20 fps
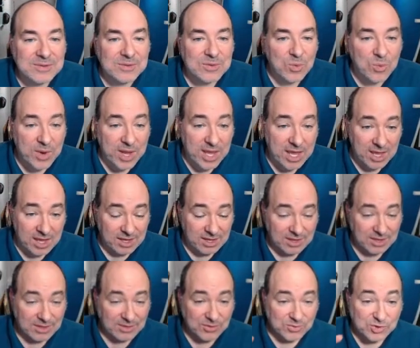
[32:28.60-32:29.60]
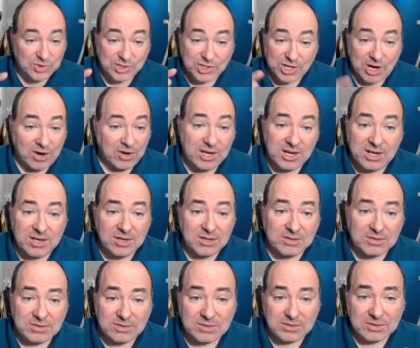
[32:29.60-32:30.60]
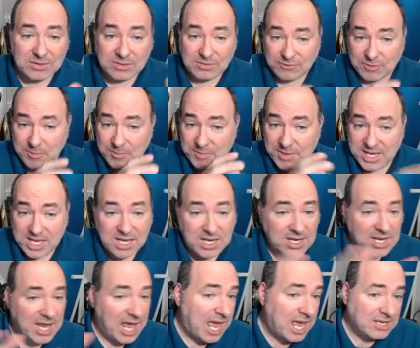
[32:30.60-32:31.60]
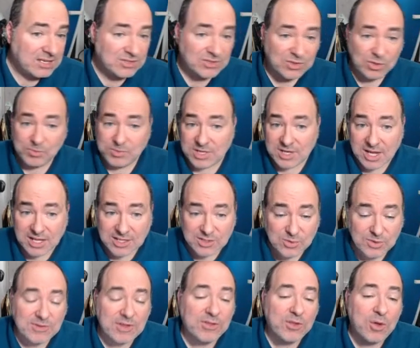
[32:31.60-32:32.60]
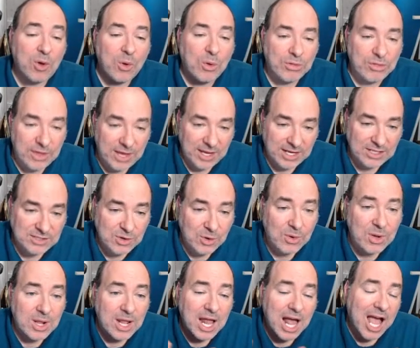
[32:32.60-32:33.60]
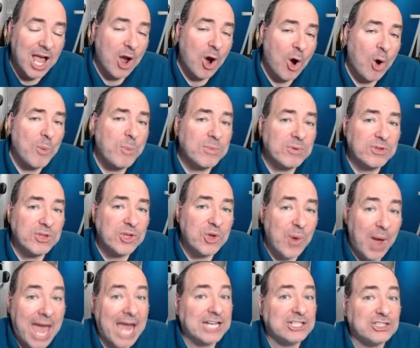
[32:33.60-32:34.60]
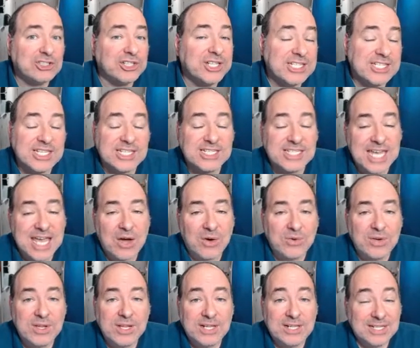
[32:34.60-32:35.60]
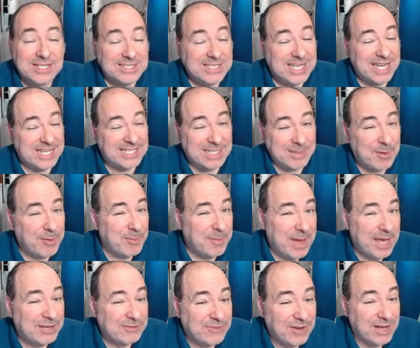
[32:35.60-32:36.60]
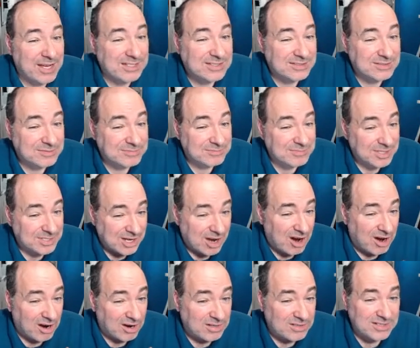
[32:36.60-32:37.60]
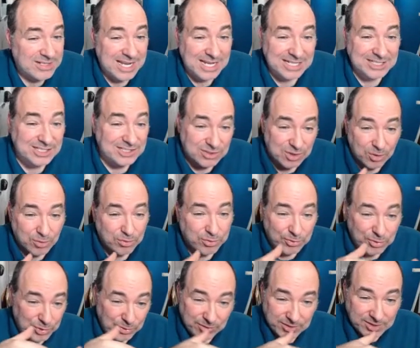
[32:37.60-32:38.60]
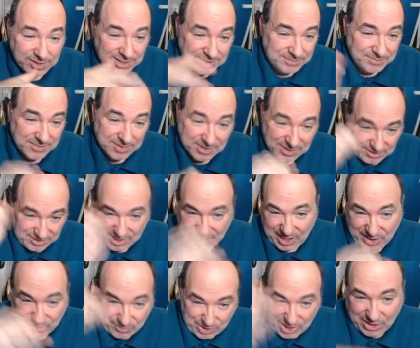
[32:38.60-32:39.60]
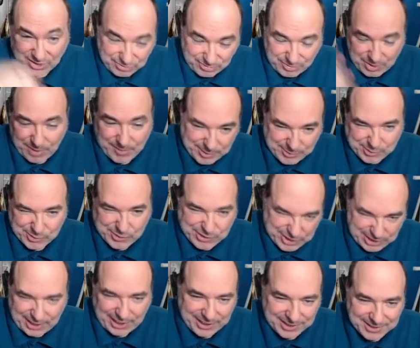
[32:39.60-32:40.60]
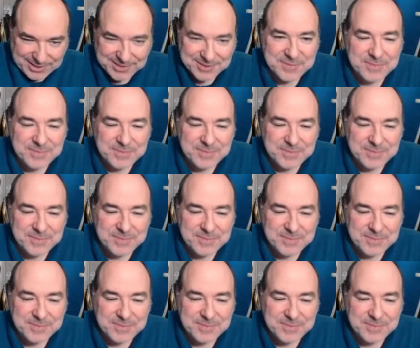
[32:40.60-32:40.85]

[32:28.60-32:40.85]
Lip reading: We started from beginning to end, soup to nuts. We've done the whole thing. So I hope you actually sit down, take some of my advice to heart, and not just go through the, where am I supposed to click?